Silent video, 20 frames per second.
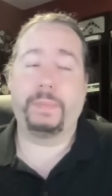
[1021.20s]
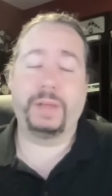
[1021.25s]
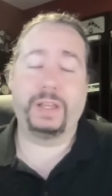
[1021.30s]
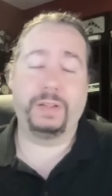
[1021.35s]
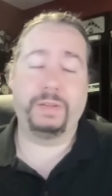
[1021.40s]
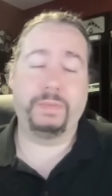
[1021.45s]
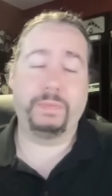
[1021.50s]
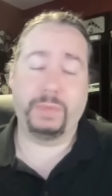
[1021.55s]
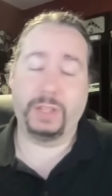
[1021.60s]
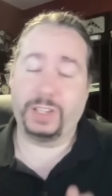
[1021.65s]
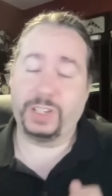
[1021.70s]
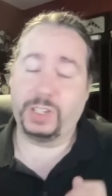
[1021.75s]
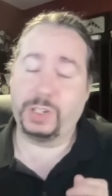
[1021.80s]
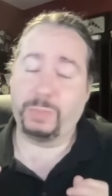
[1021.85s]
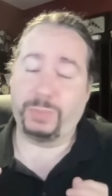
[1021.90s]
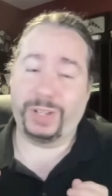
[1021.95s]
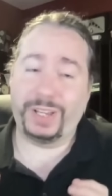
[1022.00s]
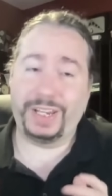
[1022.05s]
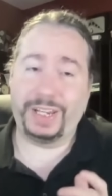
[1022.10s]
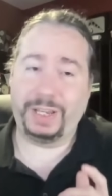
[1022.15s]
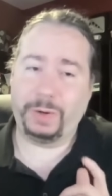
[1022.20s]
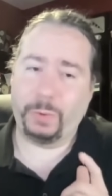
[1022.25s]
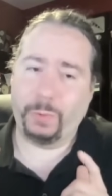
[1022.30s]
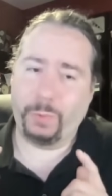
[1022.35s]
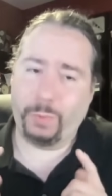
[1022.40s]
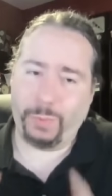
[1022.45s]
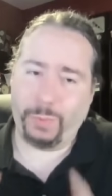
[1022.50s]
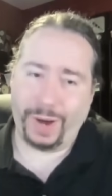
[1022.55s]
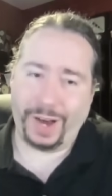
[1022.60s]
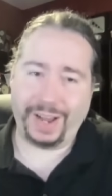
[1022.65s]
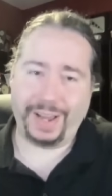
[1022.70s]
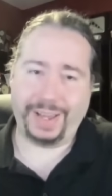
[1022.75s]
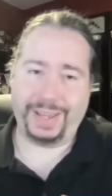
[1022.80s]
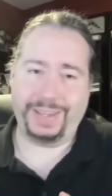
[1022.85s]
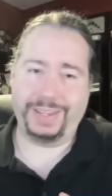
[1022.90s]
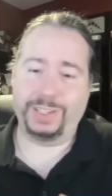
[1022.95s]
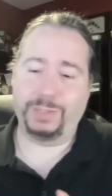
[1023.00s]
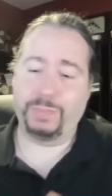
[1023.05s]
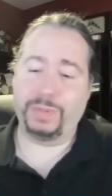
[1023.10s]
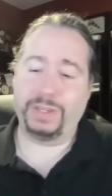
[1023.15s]
in explaining why
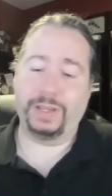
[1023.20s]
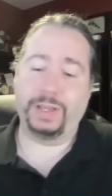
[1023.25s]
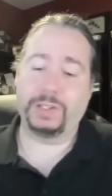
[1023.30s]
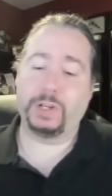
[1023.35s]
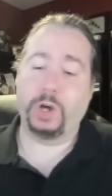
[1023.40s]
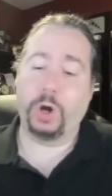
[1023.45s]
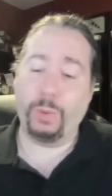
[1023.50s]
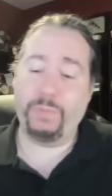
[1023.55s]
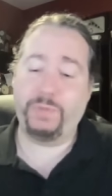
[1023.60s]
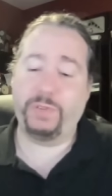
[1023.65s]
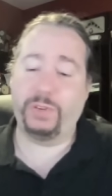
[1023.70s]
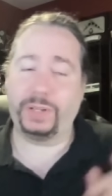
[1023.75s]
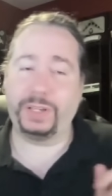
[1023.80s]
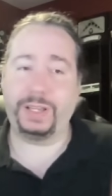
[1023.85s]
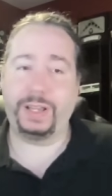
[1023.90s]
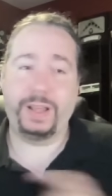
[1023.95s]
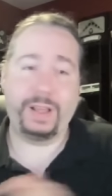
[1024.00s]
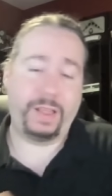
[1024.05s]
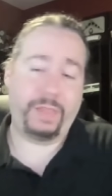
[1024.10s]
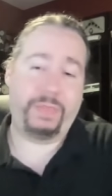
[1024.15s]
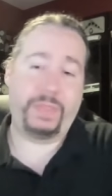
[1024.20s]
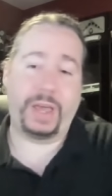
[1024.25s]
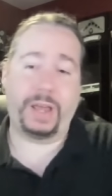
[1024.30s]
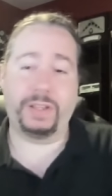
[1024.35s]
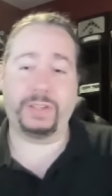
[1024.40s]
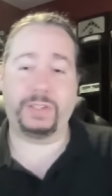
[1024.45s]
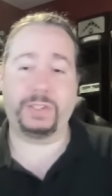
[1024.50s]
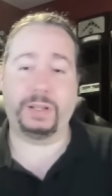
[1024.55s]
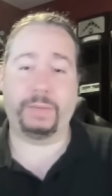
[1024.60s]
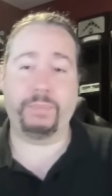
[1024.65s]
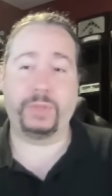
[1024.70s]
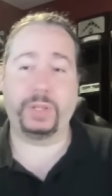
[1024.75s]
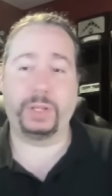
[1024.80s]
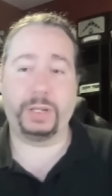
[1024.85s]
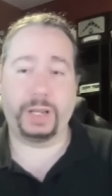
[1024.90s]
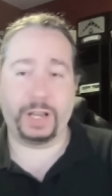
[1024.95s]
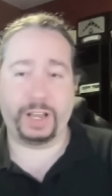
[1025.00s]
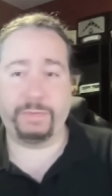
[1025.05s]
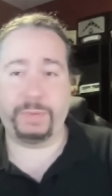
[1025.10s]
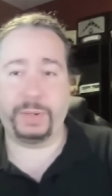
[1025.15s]
it's BS. Hopefully, that is something
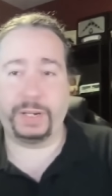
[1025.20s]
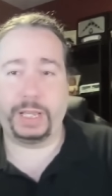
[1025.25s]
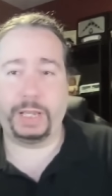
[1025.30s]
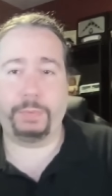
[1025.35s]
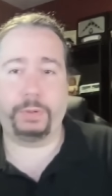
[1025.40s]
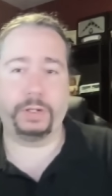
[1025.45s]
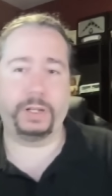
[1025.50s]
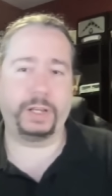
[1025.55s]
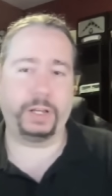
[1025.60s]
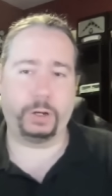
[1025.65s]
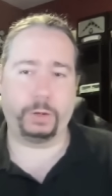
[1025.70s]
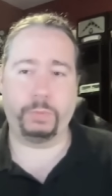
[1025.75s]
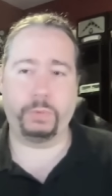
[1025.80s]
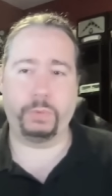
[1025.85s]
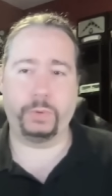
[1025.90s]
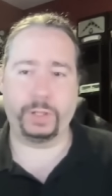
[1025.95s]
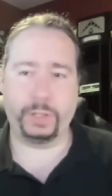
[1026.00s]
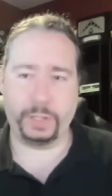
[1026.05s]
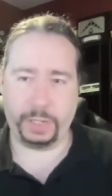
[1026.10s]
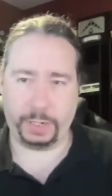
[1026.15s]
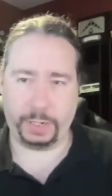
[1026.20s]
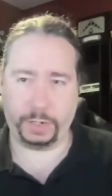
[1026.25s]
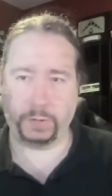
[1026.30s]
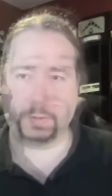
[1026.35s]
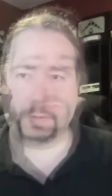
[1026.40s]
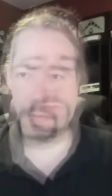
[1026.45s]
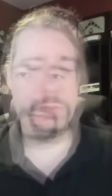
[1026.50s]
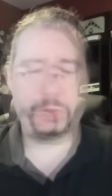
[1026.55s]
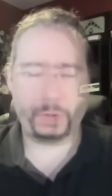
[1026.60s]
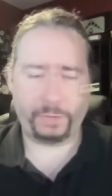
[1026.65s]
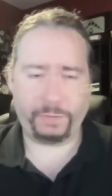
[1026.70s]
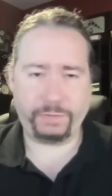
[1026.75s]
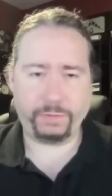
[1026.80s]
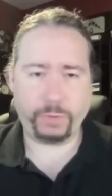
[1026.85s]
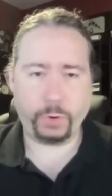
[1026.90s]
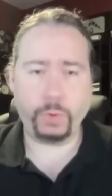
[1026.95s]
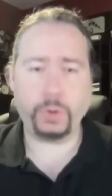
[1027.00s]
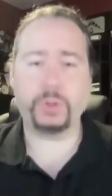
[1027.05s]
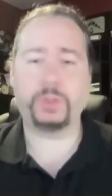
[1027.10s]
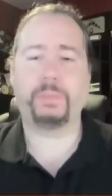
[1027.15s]
I've been able to help with here. The
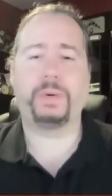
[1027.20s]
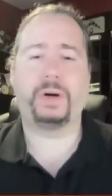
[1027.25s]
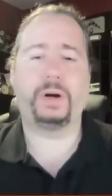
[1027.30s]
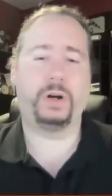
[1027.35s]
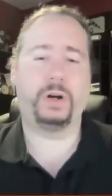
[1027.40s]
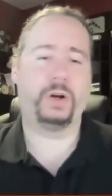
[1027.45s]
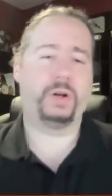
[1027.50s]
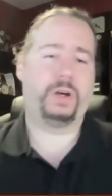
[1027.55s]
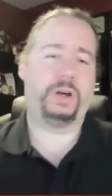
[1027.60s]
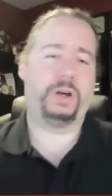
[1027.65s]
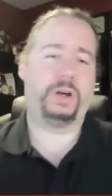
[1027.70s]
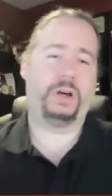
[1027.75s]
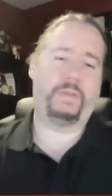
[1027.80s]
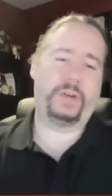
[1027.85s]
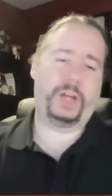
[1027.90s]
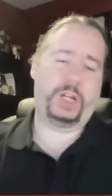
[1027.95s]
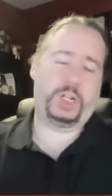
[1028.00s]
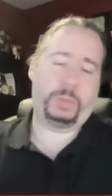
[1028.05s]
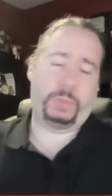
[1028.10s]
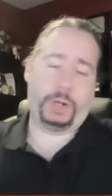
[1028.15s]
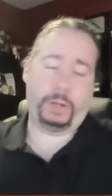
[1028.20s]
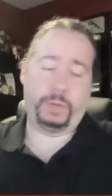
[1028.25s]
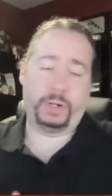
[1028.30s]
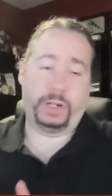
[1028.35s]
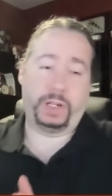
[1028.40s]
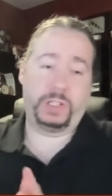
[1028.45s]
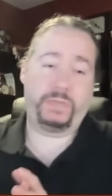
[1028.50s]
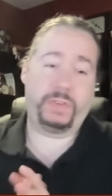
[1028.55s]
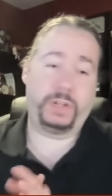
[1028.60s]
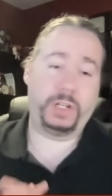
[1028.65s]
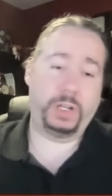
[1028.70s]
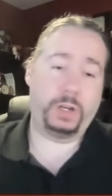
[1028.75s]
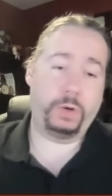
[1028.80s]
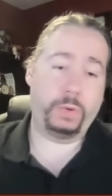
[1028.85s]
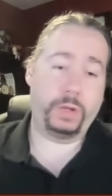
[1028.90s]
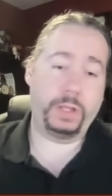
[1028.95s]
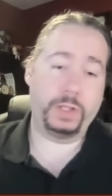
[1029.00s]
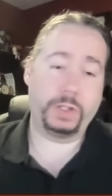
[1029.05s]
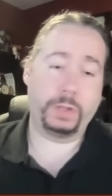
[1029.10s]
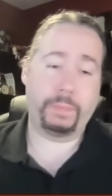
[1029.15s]
fourth part of H Bomber Guy's
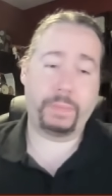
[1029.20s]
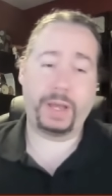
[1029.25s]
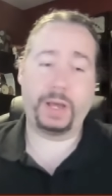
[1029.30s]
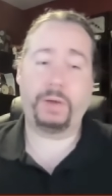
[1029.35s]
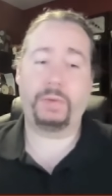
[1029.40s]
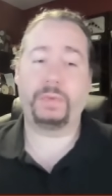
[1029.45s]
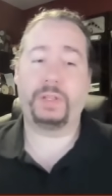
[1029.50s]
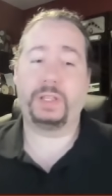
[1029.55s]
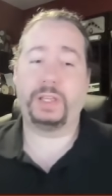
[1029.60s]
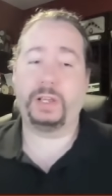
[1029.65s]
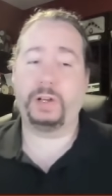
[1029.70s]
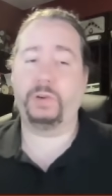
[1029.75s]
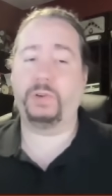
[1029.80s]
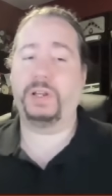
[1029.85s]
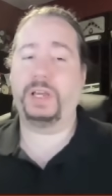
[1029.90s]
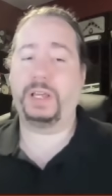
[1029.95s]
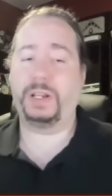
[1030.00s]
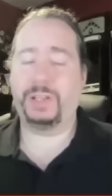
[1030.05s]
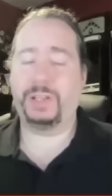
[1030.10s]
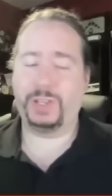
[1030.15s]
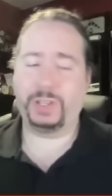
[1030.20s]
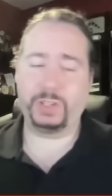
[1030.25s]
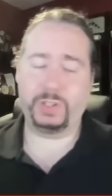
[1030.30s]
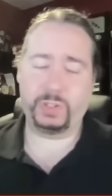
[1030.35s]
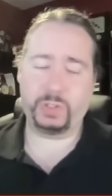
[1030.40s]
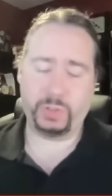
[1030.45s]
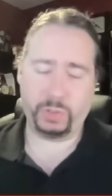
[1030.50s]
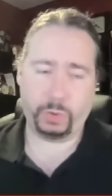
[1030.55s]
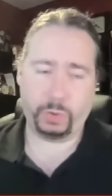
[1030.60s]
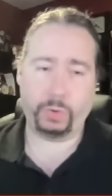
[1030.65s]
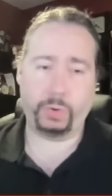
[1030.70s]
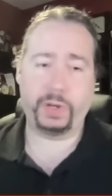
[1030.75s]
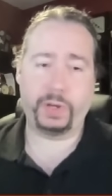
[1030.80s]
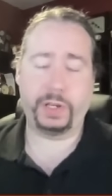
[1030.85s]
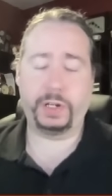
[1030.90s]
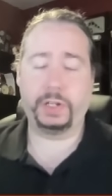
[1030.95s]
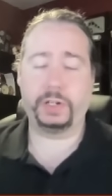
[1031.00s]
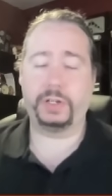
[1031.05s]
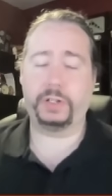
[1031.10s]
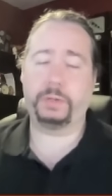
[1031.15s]
video is about internet
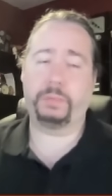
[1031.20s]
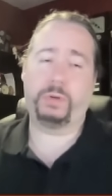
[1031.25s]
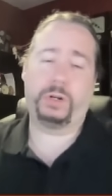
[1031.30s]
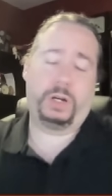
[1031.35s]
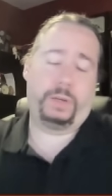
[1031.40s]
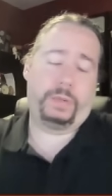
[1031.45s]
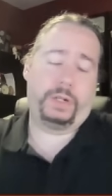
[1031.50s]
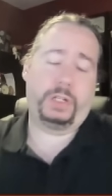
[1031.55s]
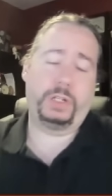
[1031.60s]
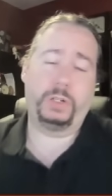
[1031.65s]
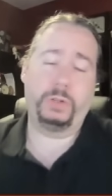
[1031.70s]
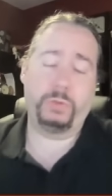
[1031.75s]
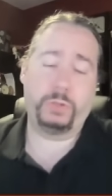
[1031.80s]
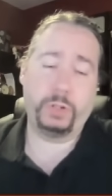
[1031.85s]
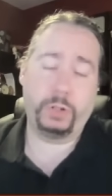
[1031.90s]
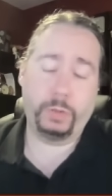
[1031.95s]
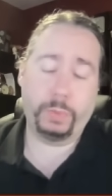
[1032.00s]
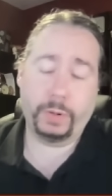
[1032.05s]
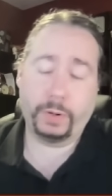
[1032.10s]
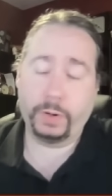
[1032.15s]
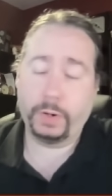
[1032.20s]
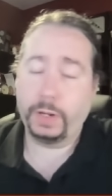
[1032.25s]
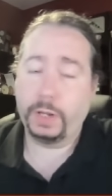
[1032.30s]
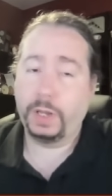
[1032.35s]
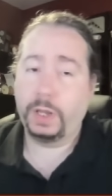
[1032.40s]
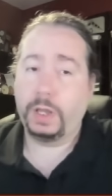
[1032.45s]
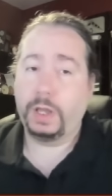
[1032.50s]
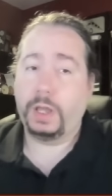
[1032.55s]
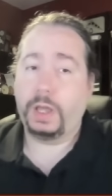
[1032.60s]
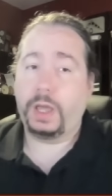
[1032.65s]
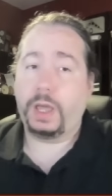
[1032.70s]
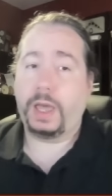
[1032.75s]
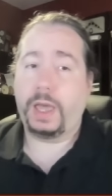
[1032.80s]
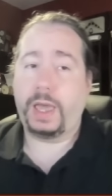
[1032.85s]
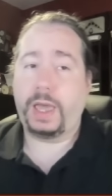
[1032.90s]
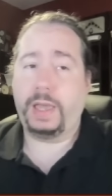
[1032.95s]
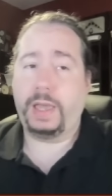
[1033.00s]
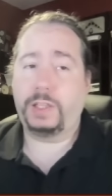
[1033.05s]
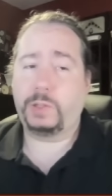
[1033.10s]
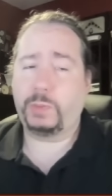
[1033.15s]
historian, another prominent YouTuber,
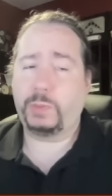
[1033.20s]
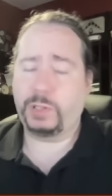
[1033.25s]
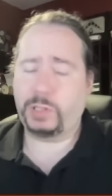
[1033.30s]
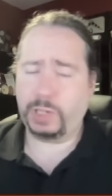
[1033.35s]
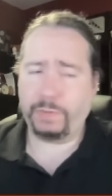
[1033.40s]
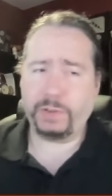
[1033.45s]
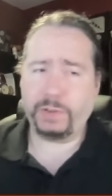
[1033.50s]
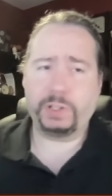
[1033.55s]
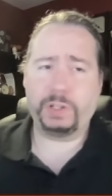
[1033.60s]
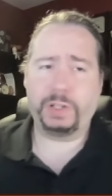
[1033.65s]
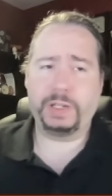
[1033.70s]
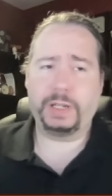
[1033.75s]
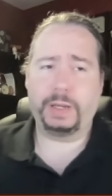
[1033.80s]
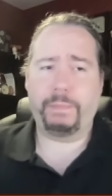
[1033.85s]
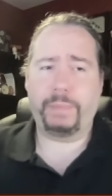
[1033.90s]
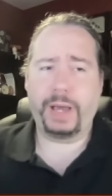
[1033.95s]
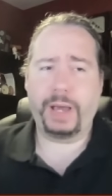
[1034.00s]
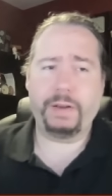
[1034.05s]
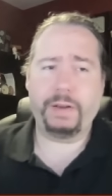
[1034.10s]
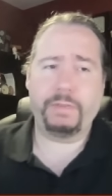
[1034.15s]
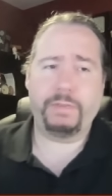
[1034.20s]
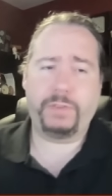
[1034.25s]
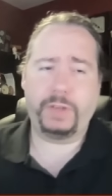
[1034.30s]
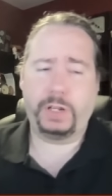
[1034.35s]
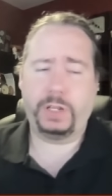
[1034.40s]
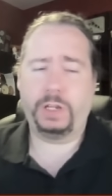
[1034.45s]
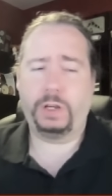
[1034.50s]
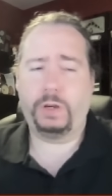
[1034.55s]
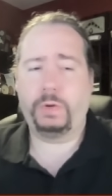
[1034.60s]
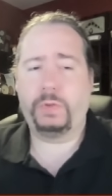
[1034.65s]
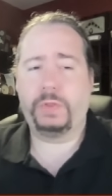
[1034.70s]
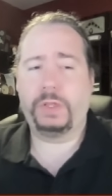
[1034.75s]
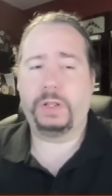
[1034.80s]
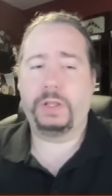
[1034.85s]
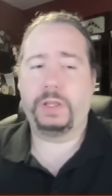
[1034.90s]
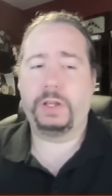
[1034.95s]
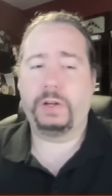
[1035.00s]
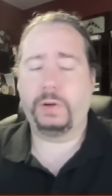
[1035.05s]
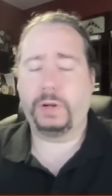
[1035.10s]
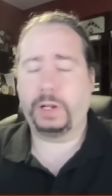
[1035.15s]
and specifically about a video that
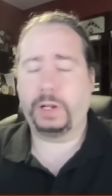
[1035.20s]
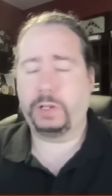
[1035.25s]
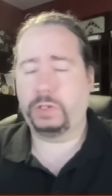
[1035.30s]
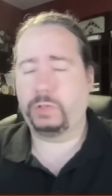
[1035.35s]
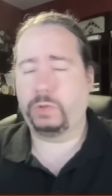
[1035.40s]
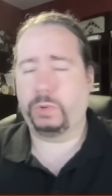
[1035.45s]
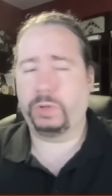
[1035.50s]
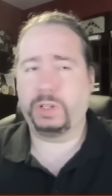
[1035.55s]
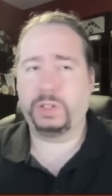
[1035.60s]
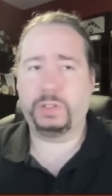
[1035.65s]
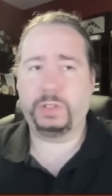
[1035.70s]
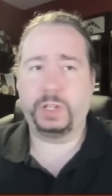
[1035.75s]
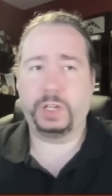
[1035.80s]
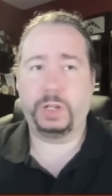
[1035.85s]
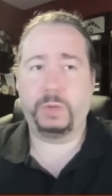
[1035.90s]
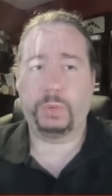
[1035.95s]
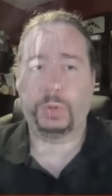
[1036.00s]
internet historian did